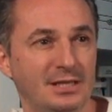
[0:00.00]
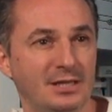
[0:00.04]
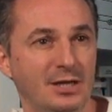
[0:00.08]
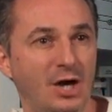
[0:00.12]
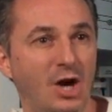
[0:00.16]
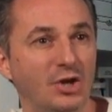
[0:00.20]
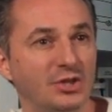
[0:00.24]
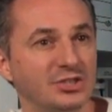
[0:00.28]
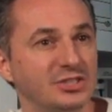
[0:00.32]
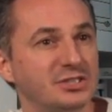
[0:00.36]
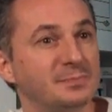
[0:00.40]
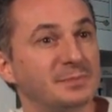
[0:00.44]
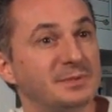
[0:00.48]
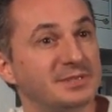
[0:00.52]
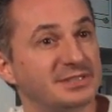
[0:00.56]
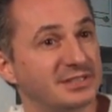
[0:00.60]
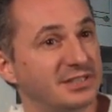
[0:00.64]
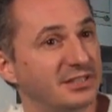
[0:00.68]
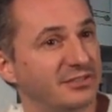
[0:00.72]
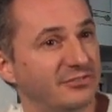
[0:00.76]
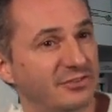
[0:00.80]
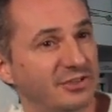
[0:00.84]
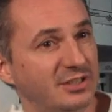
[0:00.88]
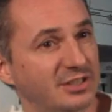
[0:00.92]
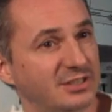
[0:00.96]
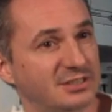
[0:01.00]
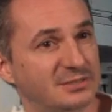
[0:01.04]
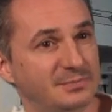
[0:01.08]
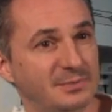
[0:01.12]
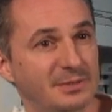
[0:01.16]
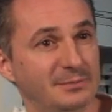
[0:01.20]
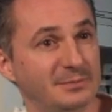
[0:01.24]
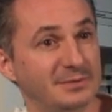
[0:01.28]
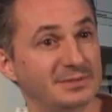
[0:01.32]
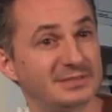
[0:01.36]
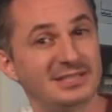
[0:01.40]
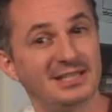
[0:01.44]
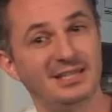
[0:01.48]
unspecific. It's
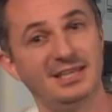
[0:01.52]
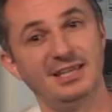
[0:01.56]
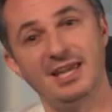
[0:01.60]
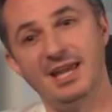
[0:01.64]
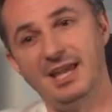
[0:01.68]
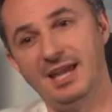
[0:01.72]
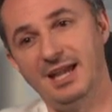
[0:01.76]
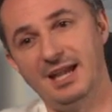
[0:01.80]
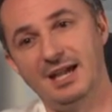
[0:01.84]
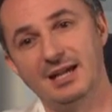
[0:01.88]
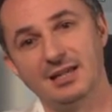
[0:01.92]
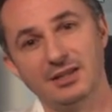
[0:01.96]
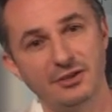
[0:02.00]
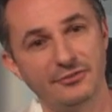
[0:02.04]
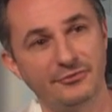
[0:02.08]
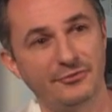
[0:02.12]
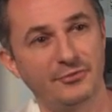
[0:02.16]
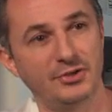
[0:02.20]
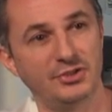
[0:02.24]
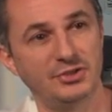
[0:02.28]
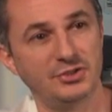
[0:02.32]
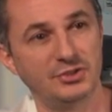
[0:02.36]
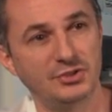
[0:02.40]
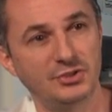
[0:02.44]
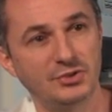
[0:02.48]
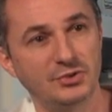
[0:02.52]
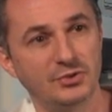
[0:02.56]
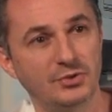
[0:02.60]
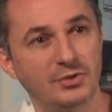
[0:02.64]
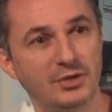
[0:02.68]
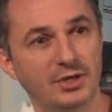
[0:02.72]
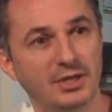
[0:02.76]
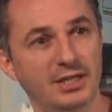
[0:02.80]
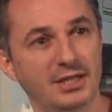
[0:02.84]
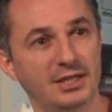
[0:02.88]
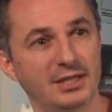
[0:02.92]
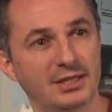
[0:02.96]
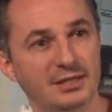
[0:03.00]
people saying, hey, I love what you're
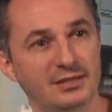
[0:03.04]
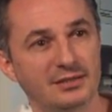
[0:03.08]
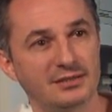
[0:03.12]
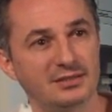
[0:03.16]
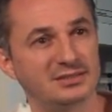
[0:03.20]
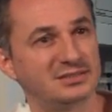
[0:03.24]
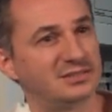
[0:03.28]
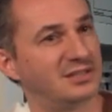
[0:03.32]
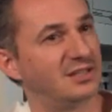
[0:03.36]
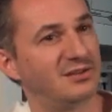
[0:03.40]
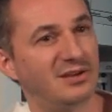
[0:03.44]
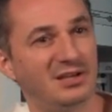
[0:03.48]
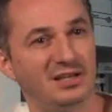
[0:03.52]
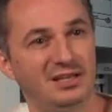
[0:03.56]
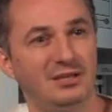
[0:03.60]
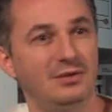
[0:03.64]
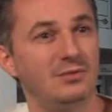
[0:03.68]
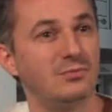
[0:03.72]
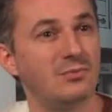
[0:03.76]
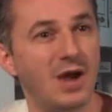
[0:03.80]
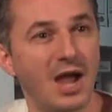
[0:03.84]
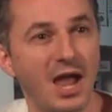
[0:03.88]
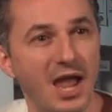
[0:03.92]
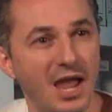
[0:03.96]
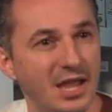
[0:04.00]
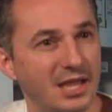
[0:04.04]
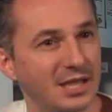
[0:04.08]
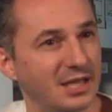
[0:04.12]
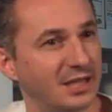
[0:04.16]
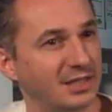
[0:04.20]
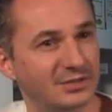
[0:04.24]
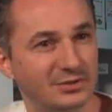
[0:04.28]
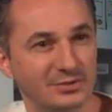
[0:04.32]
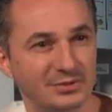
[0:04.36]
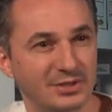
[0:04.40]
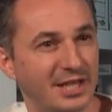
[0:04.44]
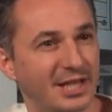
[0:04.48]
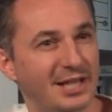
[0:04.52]
doing, and is there any way I
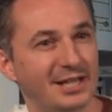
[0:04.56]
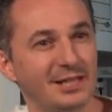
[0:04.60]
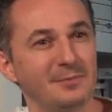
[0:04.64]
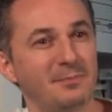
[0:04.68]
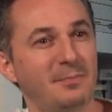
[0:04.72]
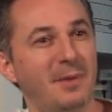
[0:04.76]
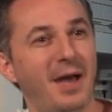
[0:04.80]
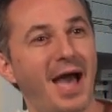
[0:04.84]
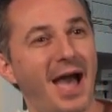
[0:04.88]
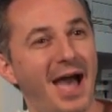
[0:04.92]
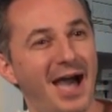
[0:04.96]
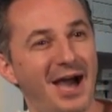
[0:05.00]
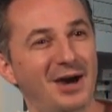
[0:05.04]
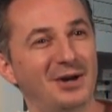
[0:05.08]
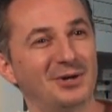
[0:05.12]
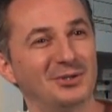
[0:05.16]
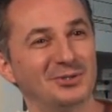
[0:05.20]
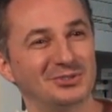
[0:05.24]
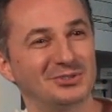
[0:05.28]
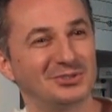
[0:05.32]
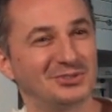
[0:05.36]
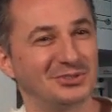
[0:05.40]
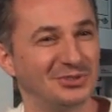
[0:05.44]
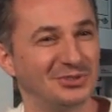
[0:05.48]
could help out?